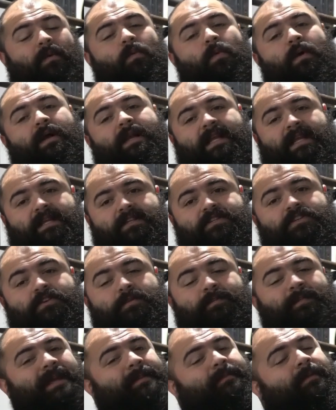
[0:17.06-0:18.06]
one
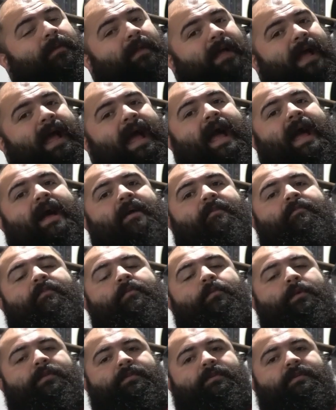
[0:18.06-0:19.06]
issue people have
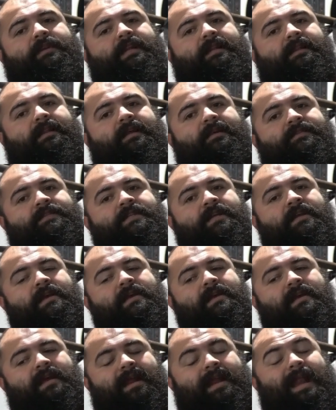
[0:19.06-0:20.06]
with their deadlift
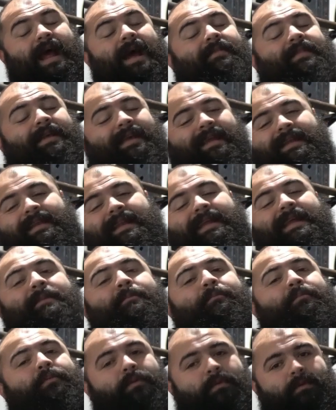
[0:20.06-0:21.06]
and how they can
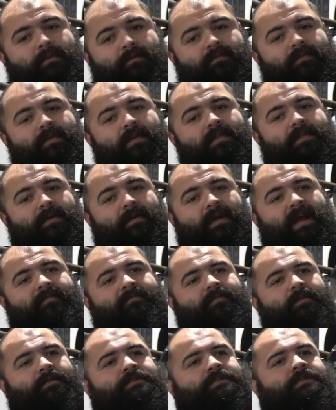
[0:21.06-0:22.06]
improve their
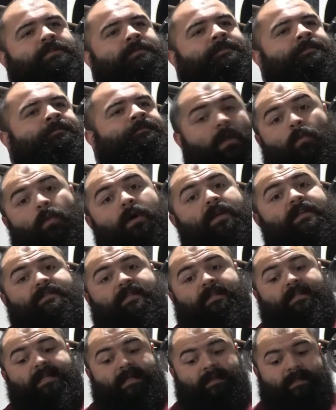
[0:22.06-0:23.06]
efforts. What is
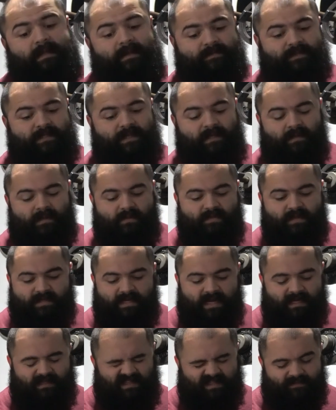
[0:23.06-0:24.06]
the deadlift? The
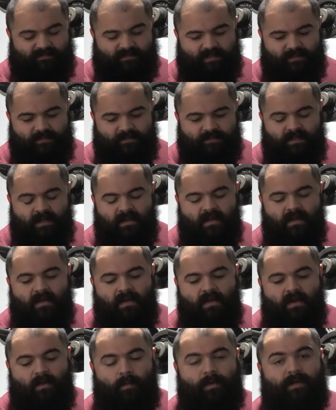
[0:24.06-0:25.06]
deadlift is
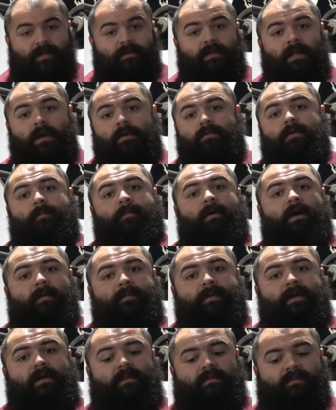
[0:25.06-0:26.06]
when you load the
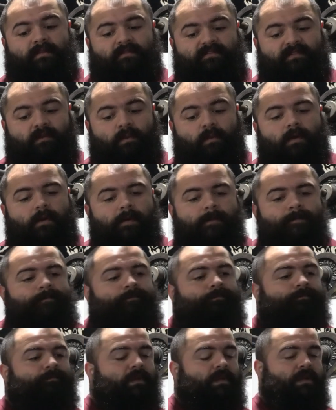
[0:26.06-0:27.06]
barbell on the floor
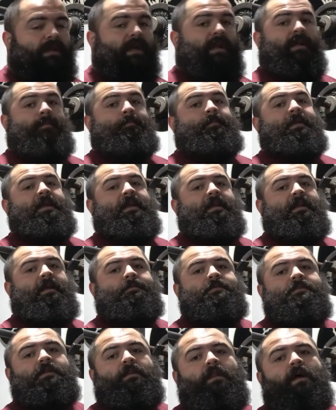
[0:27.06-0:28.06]
and you gotta pick it
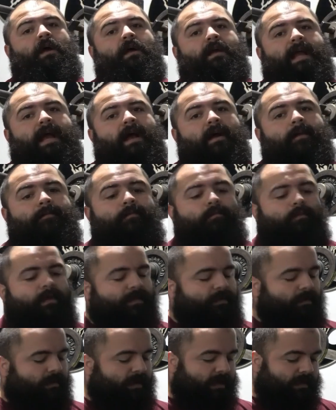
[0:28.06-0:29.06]
up to lock out,
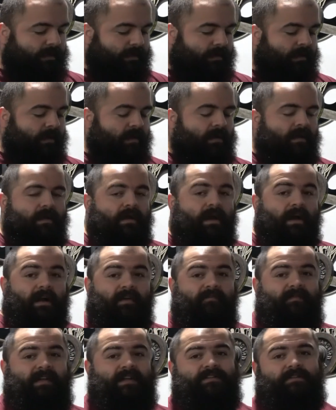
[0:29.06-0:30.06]
whether in a
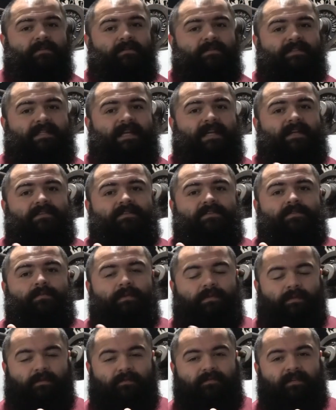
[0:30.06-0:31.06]
conventional stance
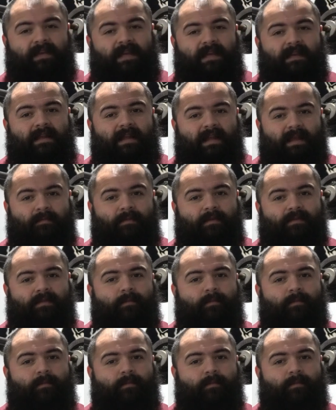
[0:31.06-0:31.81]
with your feet hip width